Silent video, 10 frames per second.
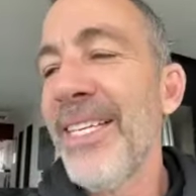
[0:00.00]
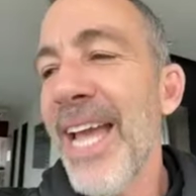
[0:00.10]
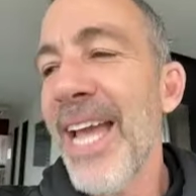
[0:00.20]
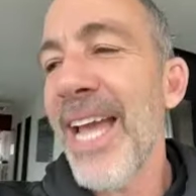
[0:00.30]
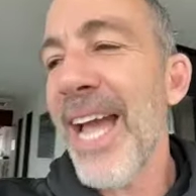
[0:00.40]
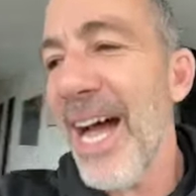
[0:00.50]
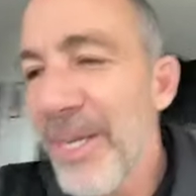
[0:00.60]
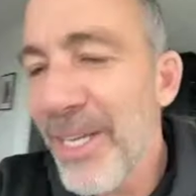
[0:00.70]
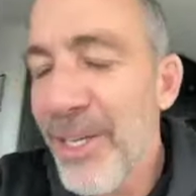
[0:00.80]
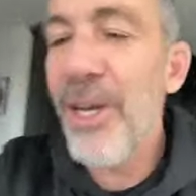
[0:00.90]
yeah, I
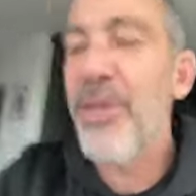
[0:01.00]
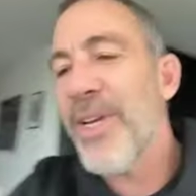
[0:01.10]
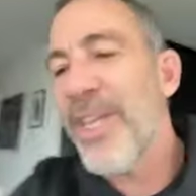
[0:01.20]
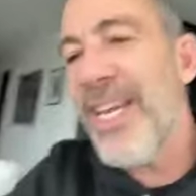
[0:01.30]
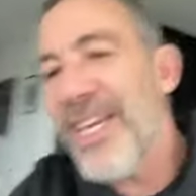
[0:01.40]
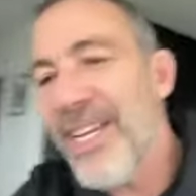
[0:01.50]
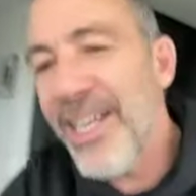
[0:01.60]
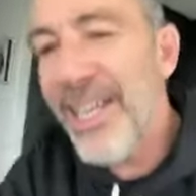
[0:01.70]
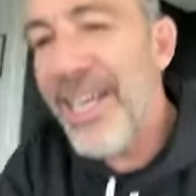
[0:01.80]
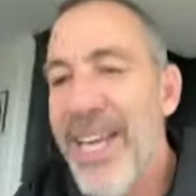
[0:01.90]
mean, you know, you can eat,
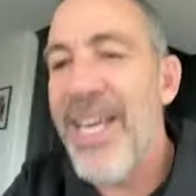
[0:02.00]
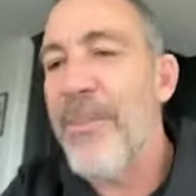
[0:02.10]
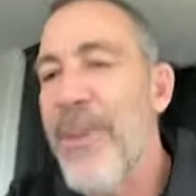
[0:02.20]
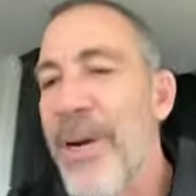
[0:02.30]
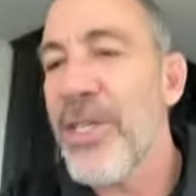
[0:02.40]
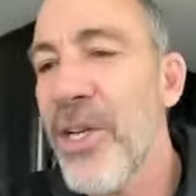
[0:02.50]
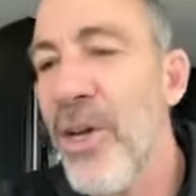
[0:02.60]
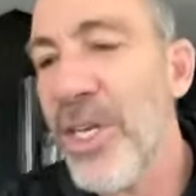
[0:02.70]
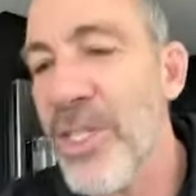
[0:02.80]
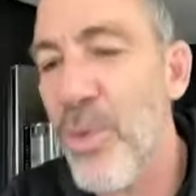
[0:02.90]
eat eat a bunch of
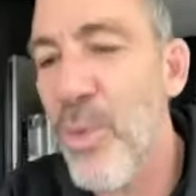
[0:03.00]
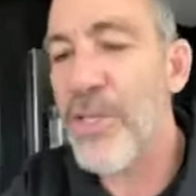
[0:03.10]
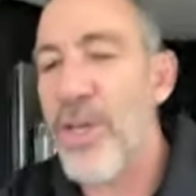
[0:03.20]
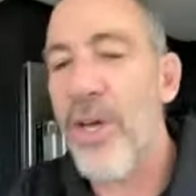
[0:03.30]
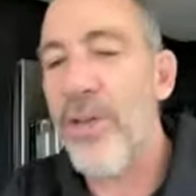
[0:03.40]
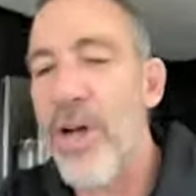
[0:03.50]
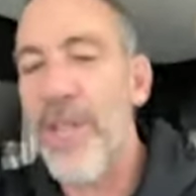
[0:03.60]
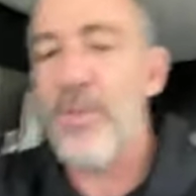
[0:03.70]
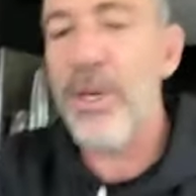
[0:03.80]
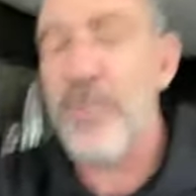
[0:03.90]
donuts and watch all,
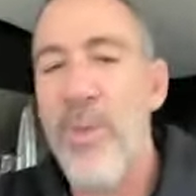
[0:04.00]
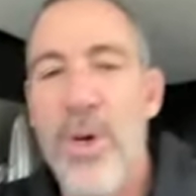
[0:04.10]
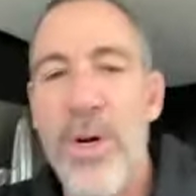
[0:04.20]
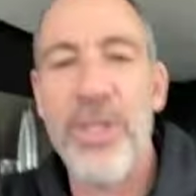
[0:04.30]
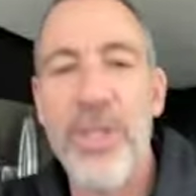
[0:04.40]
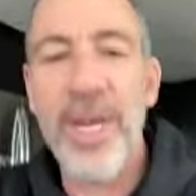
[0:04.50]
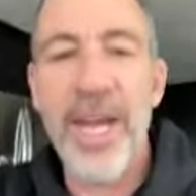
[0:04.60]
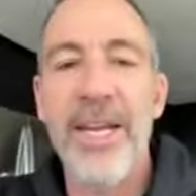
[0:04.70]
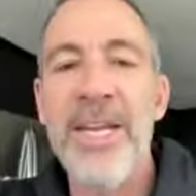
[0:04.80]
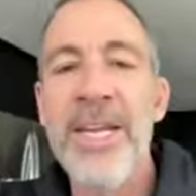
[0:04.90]
uh, as much porn as you
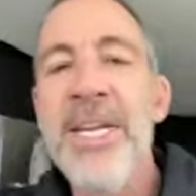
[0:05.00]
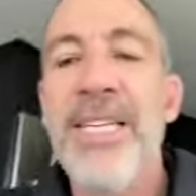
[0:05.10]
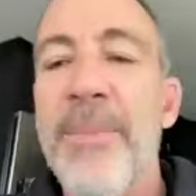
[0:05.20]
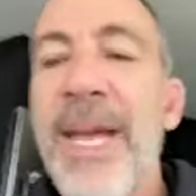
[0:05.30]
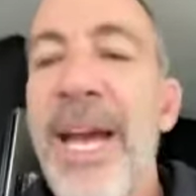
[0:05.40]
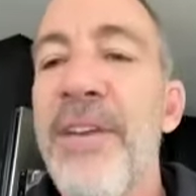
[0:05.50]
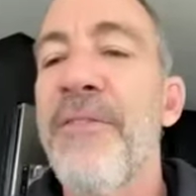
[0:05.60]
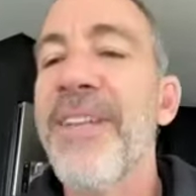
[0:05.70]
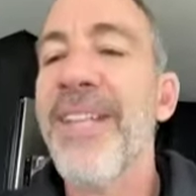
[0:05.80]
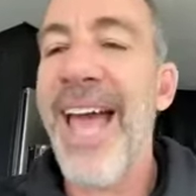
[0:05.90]
can. Tell me how you
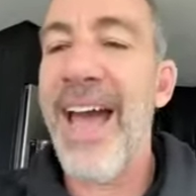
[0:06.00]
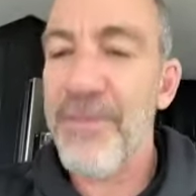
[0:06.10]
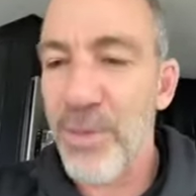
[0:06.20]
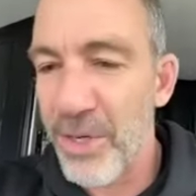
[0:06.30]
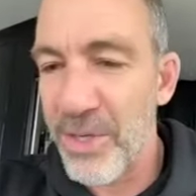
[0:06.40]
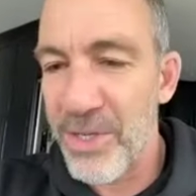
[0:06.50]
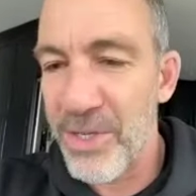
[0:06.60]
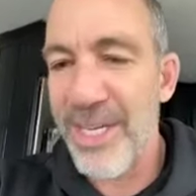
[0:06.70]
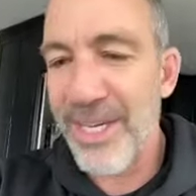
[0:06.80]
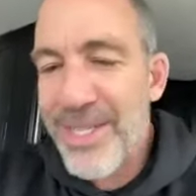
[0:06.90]
feel
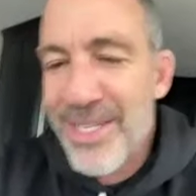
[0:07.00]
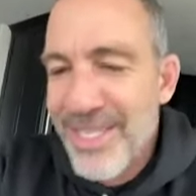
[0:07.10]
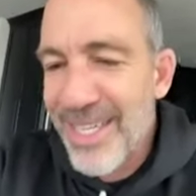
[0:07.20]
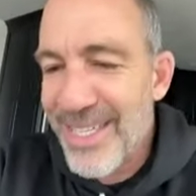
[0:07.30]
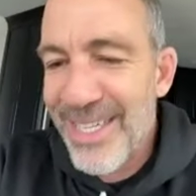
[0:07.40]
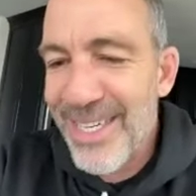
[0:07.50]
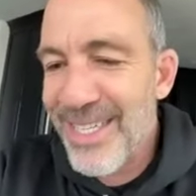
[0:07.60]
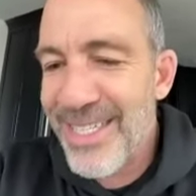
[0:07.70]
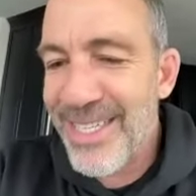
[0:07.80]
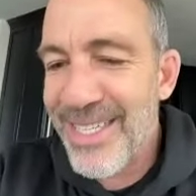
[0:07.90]
afterwards. You know, it just doesn't.
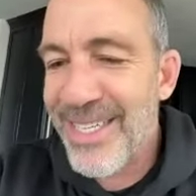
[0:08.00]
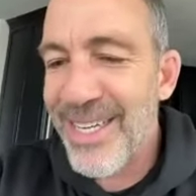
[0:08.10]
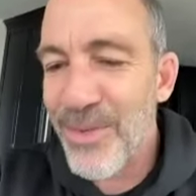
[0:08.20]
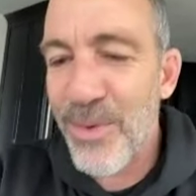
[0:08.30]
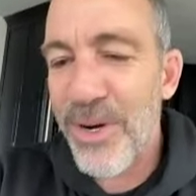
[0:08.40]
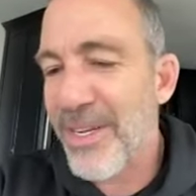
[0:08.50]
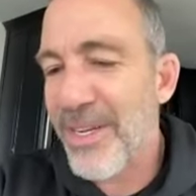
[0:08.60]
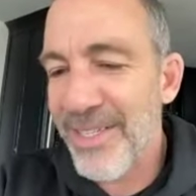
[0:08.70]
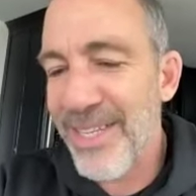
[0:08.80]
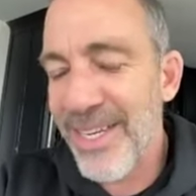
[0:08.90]
It's, it just doesn't work.
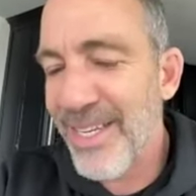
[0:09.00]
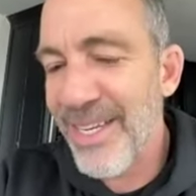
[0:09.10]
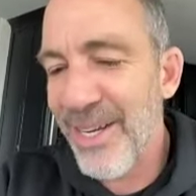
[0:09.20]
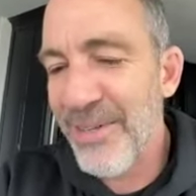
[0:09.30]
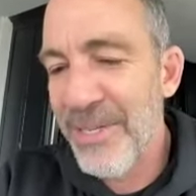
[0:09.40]
It's like you know.